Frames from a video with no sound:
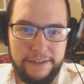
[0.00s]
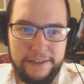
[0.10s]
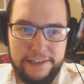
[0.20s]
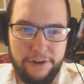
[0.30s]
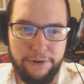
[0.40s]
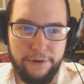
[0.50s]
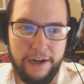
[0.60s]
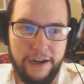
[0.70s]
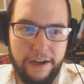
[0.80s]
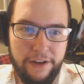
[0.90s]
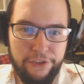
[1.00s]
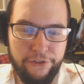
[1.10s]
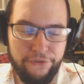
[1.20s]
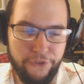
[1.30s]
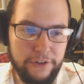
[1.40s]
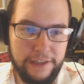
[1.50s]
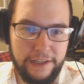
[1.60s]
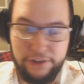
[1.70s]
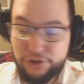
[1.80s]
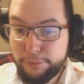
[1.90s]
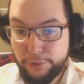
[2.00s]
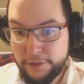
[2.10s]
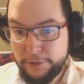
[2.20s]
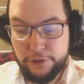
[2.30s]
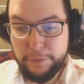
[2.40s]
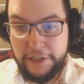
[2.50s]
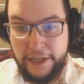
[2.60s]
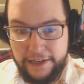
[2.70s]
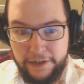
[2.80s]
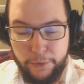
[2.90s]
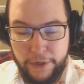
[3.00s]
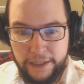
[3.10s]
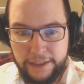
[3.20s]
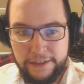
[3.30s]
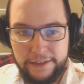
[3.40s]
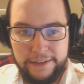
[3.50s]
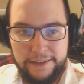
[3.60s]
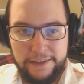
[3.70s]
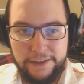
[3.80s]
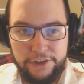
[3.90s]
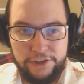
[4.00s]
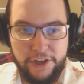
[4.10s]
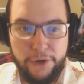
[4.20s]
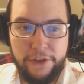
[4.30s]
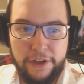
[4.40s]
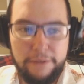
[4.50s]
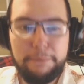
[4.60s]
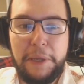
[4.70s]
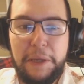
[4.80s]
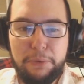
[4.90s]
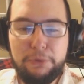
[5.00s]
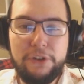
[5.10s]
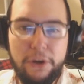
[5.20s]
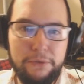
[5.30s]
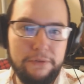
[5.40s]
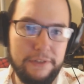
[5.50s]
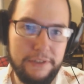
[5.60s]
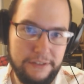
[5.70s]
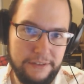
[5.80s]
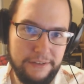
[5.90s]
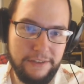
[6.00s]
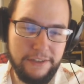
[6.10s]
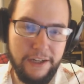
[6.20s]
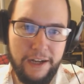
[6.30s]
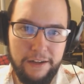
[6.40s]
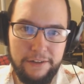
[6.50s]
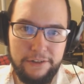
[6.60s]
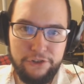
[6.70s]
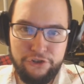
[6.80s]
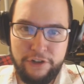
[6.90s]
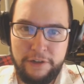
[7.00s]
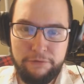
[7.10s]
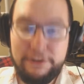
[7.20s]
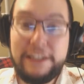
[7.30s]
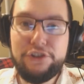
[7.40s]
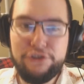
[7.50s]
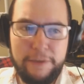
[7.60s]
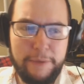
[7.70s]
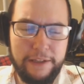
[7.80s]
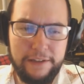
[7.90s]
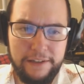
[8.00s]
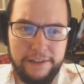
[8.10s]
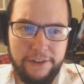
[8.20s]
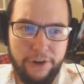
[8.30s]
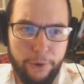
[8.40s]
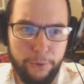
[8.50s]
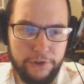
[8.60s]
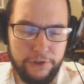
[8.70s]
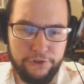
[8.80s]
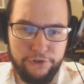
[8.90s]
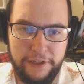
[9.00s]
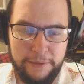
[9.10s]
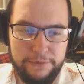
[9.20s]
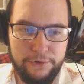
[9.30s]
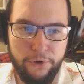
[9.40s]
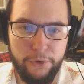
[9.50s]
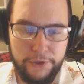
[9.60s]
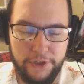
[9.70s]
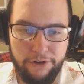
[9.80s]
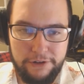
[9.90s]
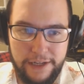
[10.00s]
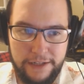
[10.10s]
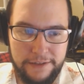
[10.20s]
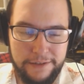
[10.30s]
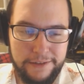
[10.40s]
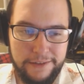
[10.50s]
So the VOD thing should probably just be taken away so that people don't start restreaming older streams or older content,